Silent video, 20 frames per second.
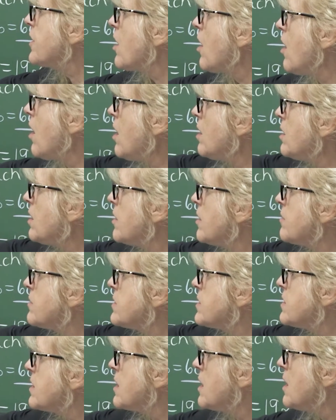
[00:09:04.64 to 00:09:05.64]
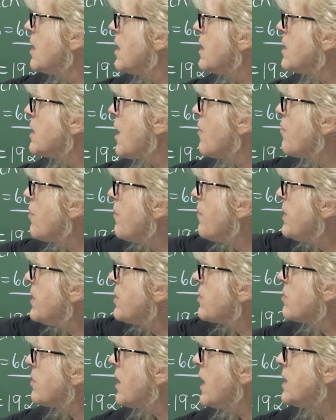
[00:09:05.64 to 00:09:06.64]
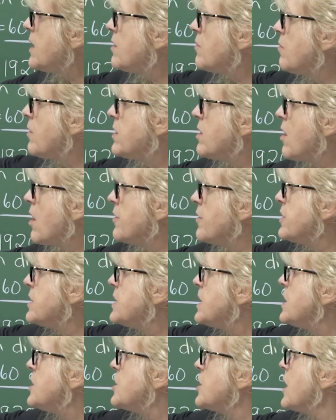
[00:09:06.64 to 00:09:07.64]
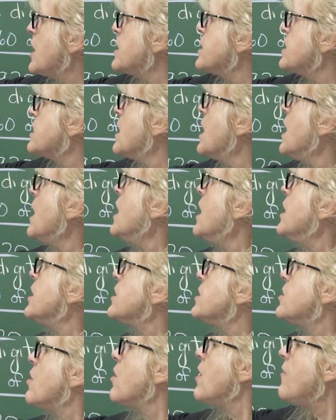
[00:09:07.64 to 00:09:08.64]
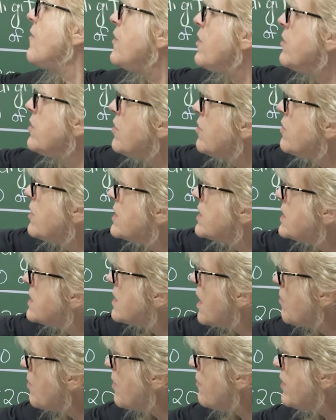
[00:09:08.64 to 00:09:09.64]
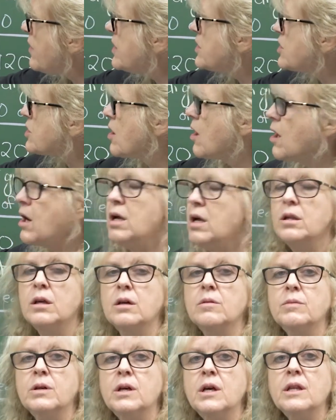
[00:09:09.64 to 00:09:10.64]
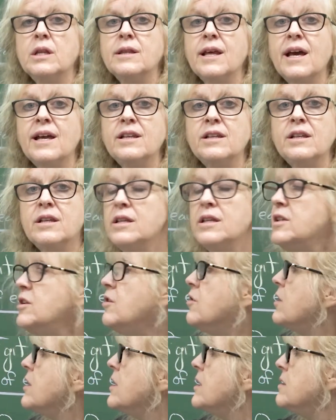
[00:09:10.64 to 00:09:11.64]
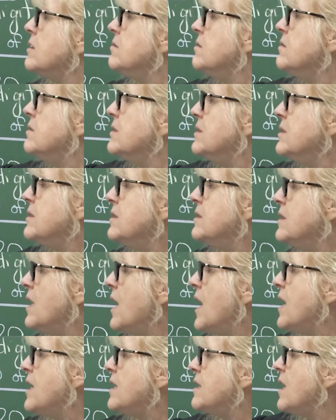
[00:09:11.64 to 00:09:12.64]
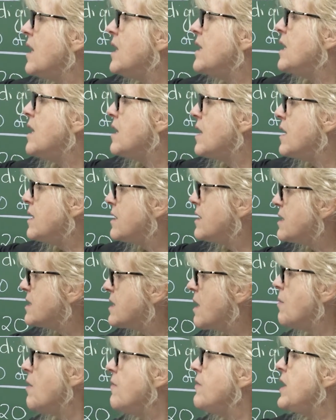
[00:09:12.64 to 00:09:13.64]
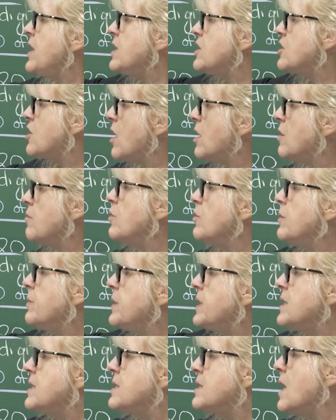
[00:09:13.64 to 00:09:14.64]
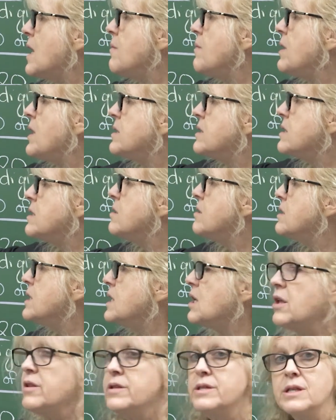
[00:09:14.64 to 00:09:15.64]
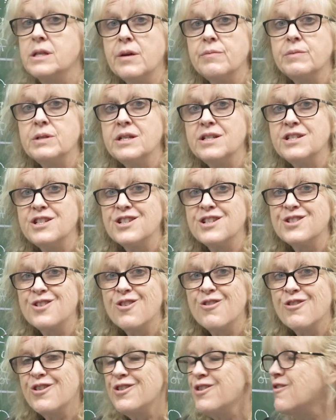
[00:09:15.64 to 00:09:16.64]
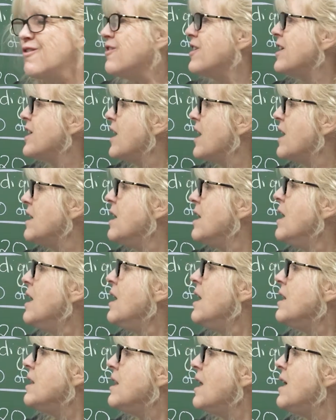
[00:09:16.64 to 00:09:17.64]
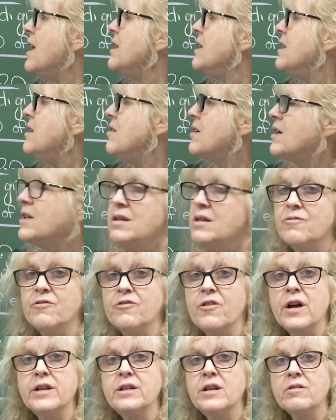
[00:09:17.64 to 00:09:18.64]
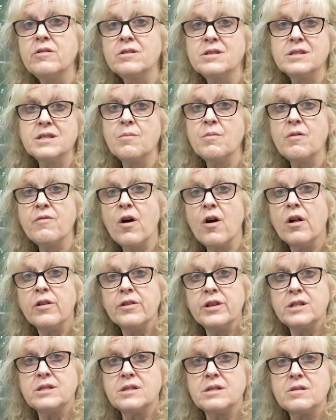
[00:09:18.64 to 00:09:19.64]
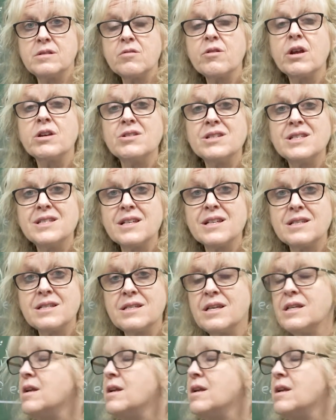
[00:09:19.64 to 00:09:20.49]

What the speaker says: columns that will be created with all the digits. So if you knew the sum of each column, then you could, and the sum of each column will be the same because it's using all the same digits over and over again, then you can find out the sum of all these 360